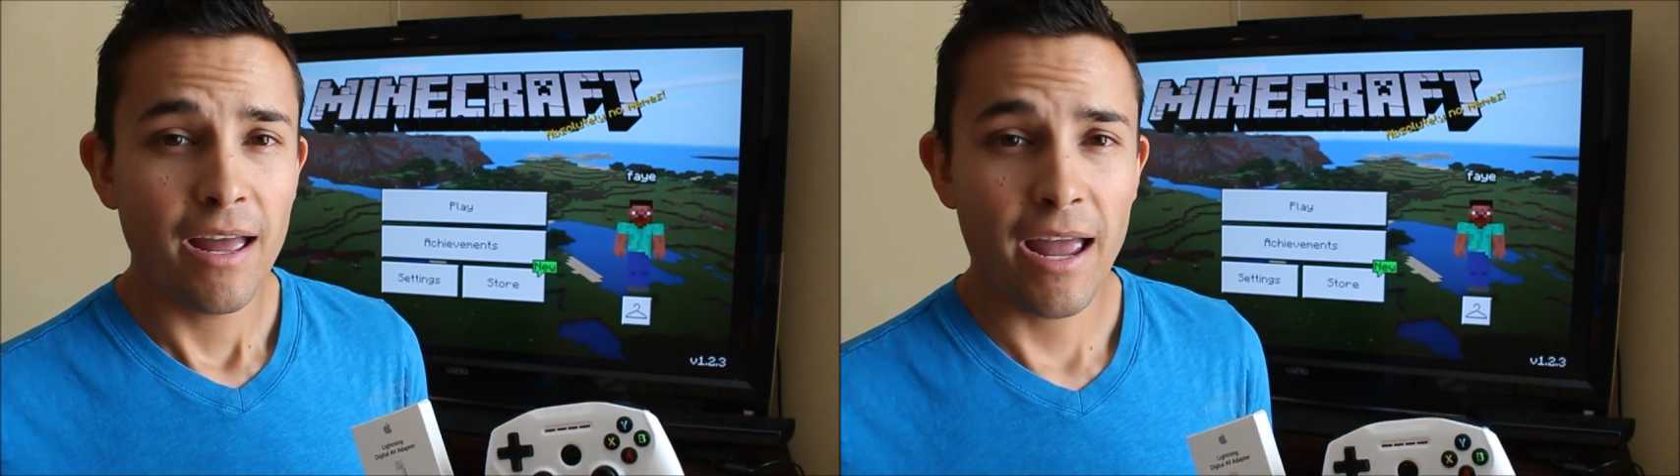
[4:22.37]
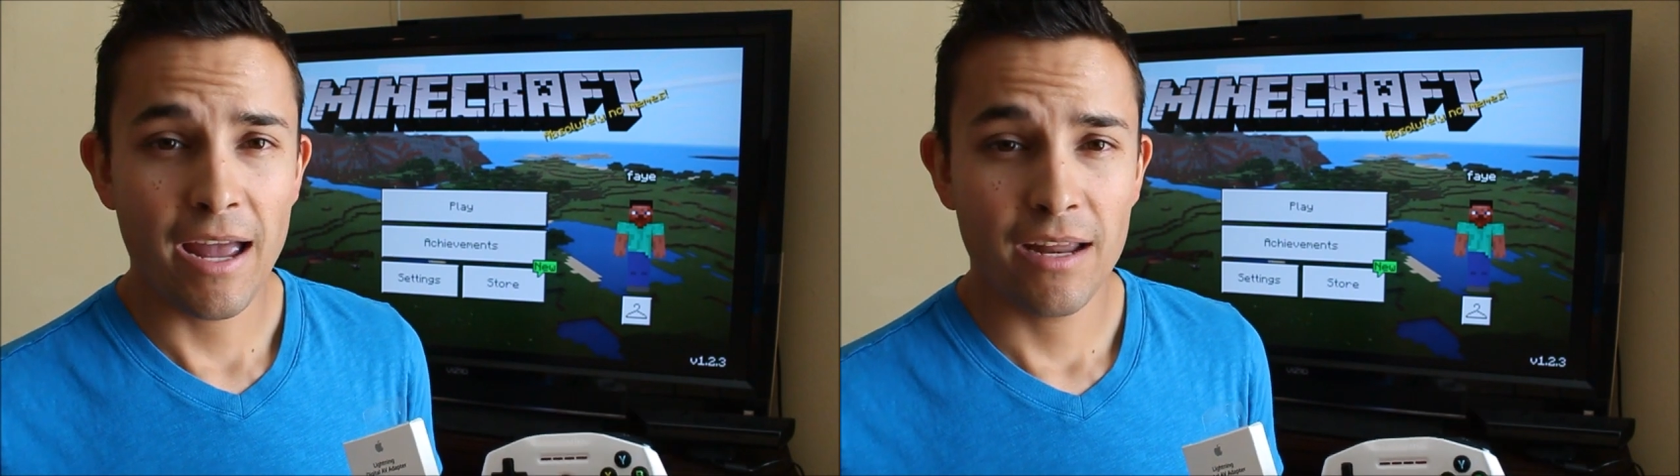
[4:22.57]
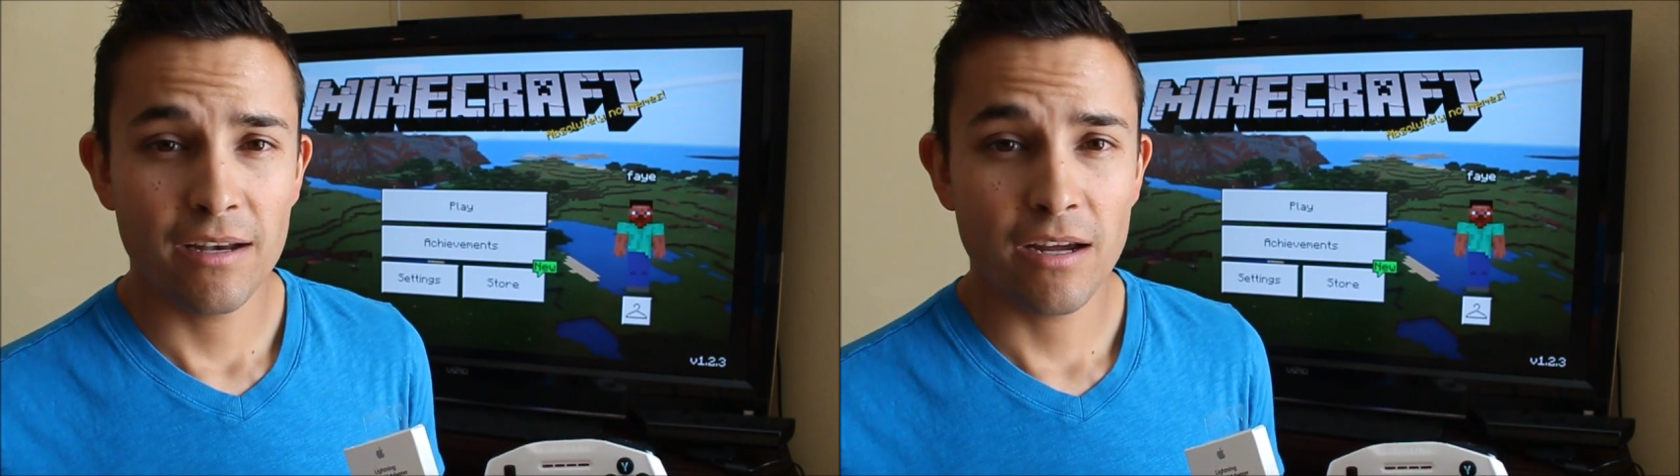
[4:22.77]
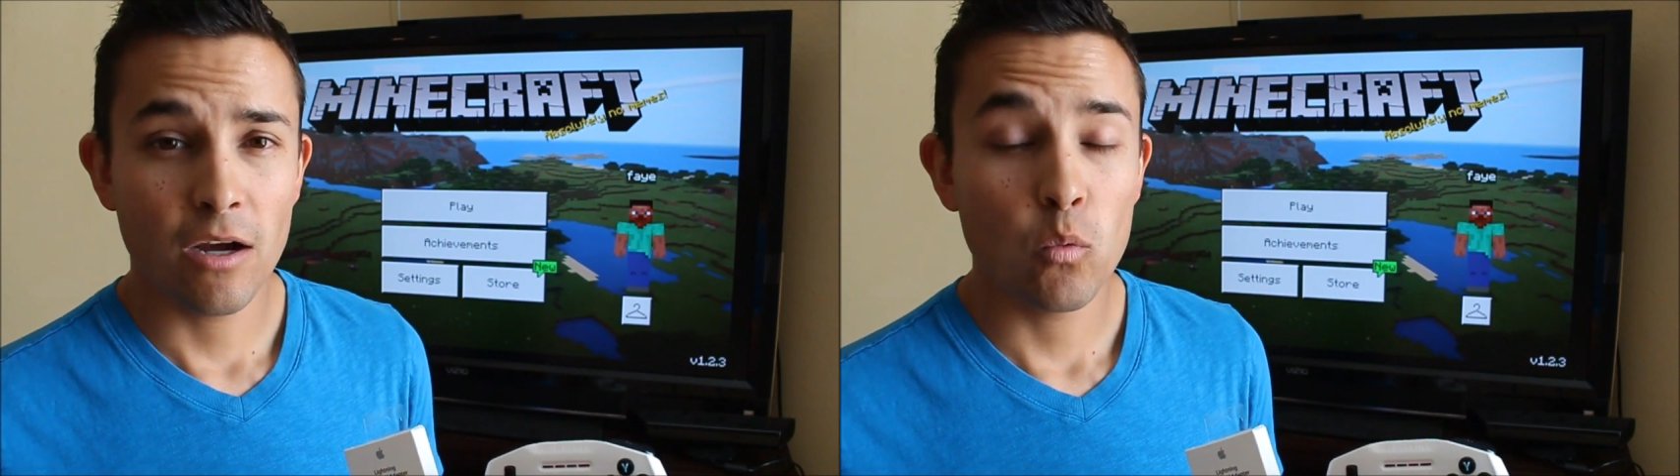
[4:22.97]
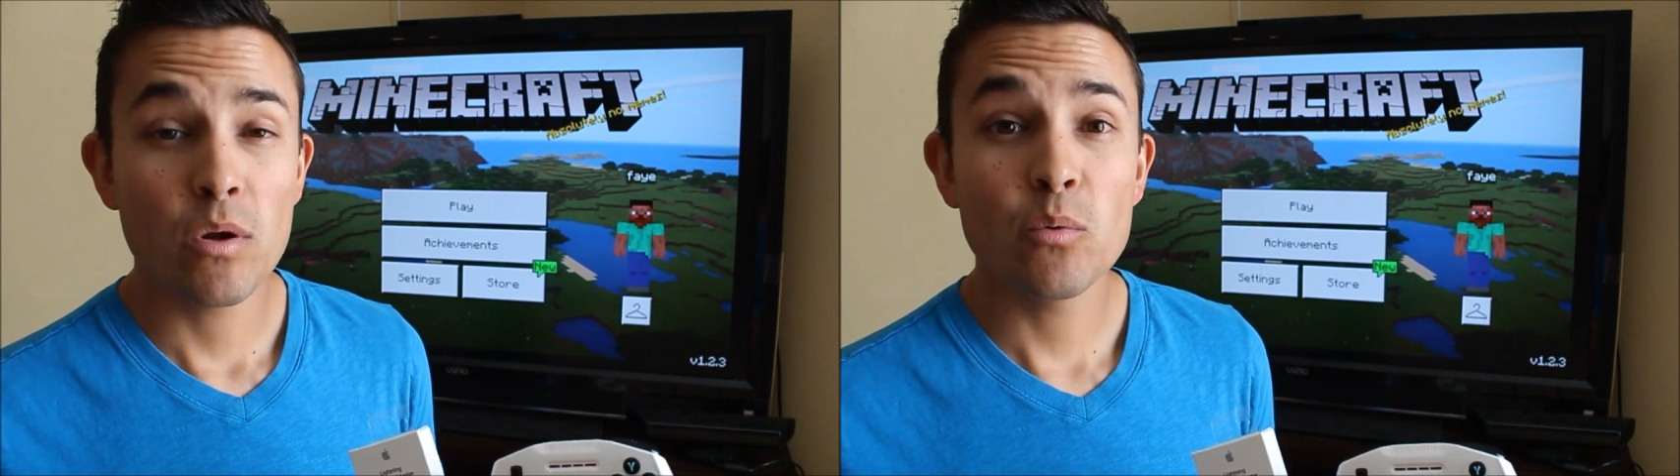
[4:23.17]
and
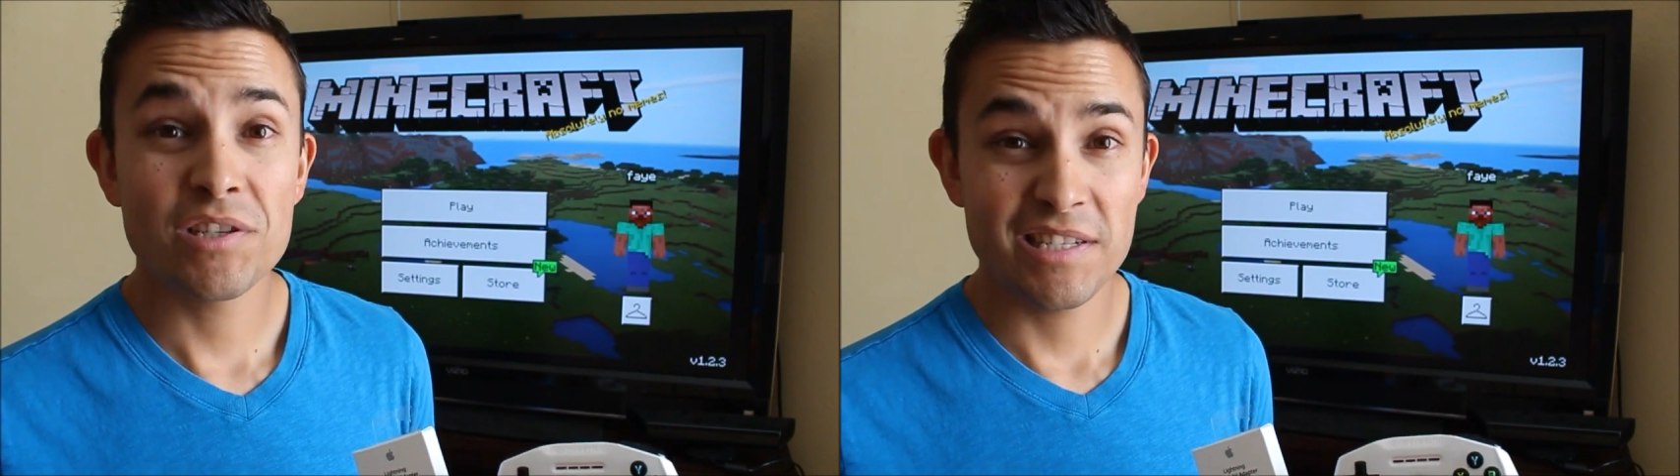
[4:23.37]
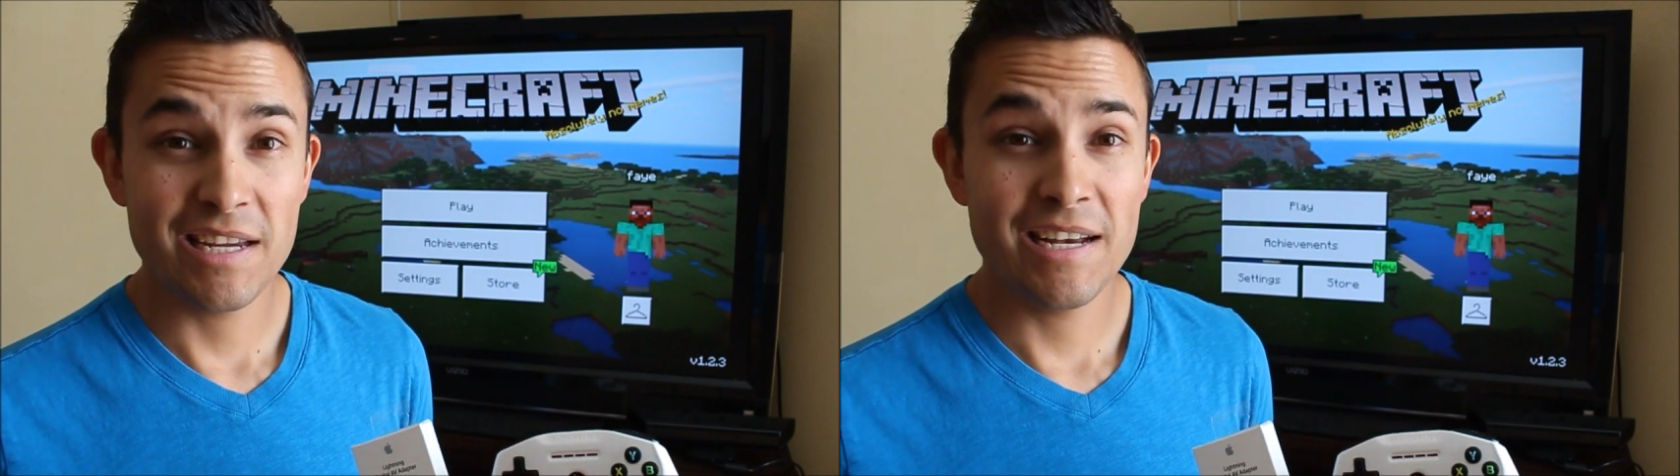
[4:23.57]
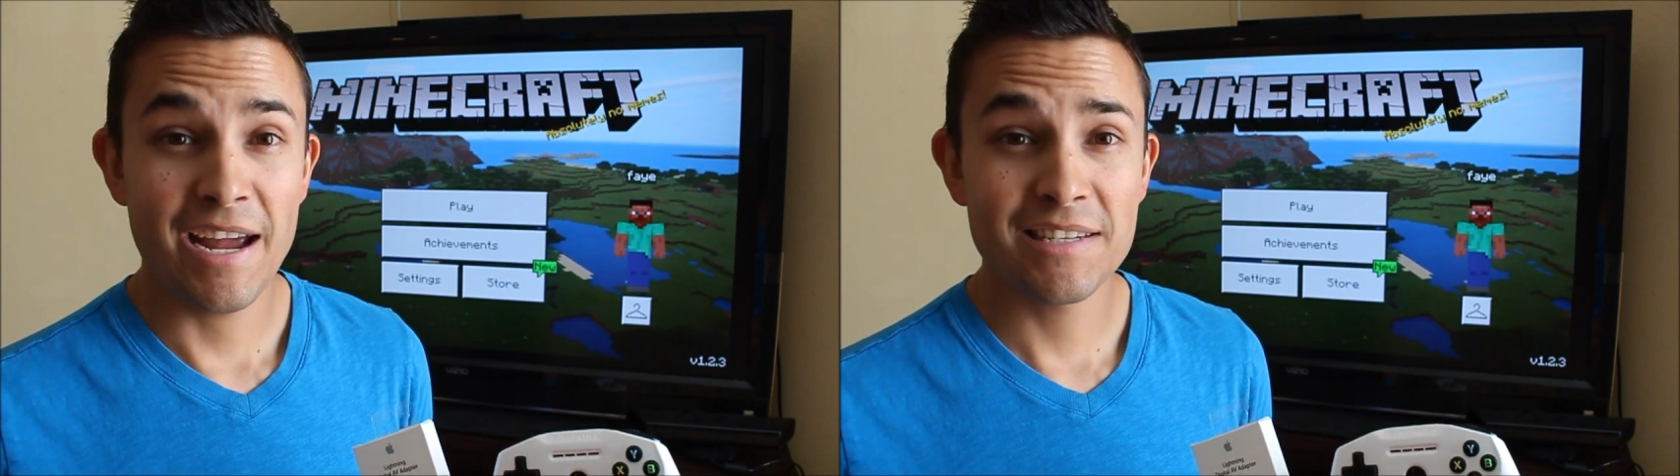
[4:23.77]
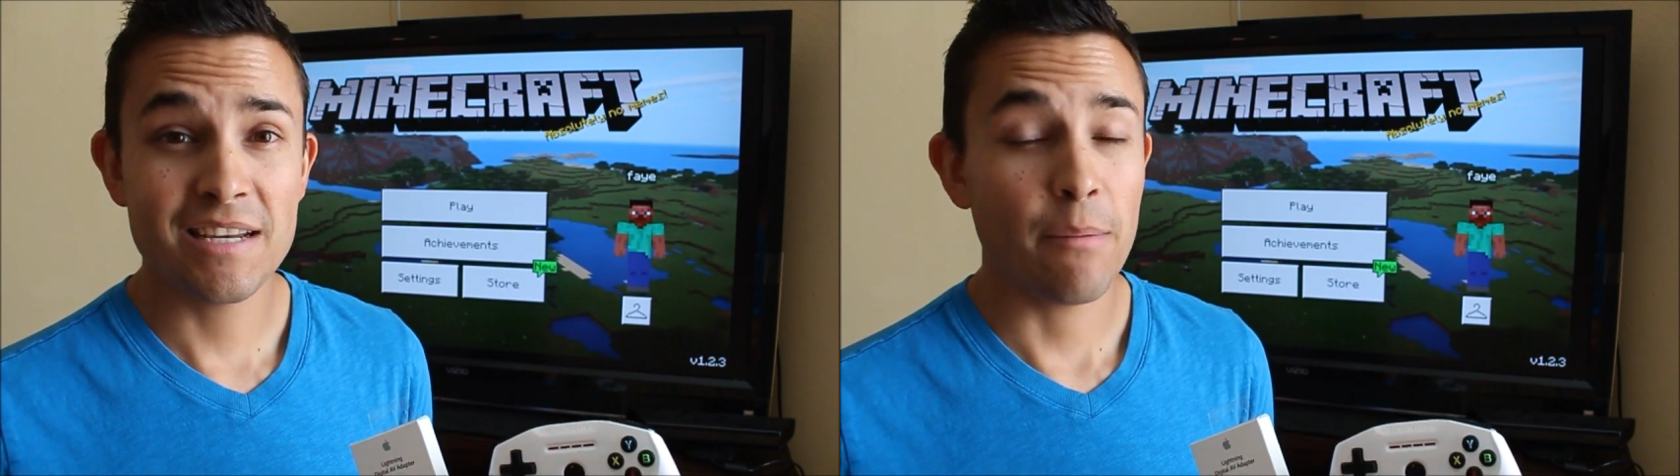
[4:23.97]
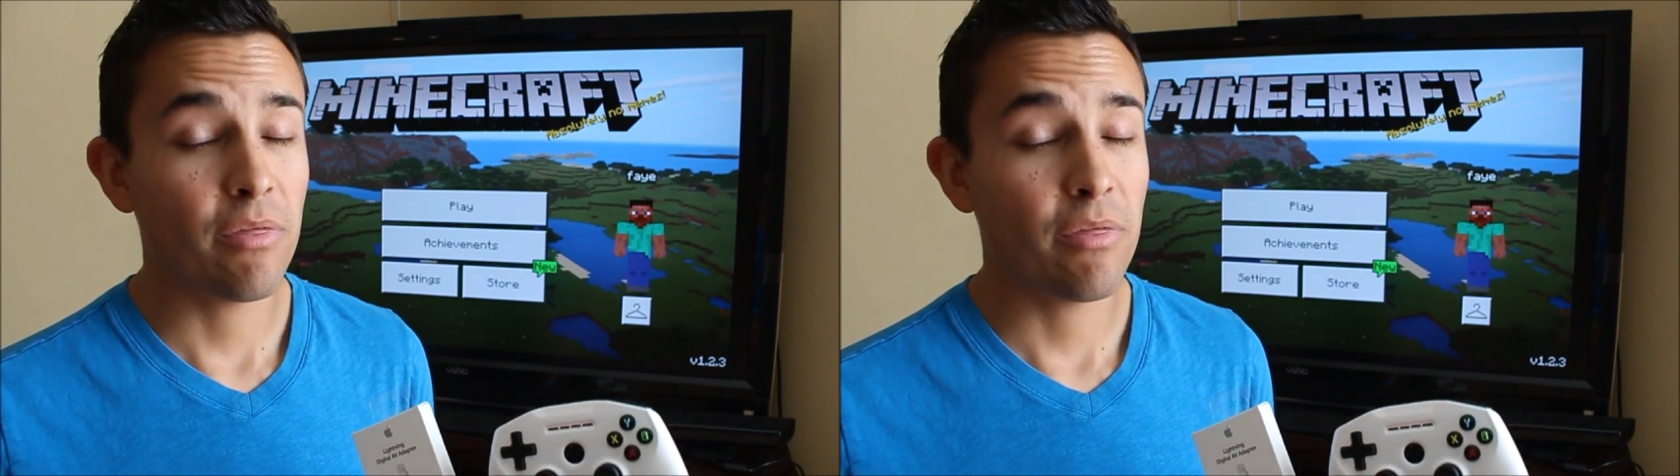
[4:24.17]
uh, we will see you next time.